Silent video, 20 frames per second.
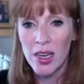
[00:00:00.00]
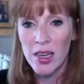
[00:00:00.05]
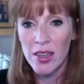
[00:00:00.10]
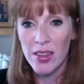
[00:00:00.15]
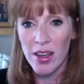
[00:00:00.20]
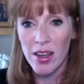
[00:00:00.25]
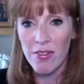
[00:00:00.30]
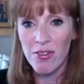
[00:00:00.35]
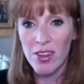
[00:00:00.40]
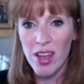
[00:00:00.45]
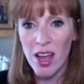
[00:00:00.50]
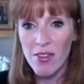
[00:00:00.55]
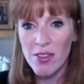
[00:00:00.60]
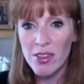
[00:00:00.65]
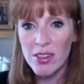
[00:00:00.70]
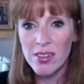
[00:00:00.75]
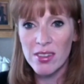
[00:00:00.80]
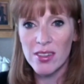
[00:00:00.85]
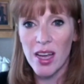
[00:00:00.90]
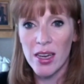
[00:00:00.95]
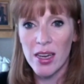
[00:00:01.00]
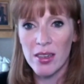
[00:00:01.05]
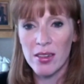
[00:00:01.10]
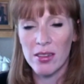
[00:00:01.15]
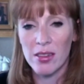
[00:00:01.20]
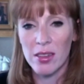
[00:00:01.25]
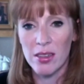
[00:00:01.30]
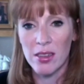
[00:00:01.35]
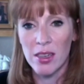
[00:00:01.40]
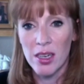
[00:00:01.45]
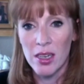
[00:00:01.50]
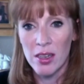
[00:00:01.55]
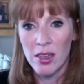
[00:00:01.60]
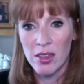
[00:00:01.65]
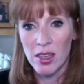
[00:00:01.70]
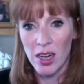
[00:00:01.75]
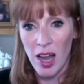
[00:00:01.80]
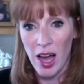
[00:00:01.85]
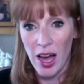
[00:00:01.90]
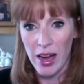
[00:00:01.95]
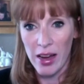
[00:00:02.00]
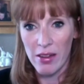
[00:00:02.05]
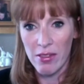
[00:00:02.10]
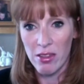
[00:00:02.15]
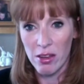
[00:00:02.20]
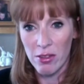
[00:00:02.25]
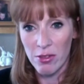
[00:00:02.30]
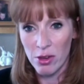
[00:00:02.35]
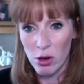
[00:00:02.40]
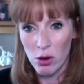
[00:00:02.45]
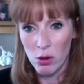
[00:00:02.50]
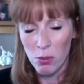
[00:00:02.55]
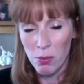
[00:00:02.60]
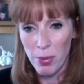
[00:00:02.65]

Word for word: They've devastated the lives of young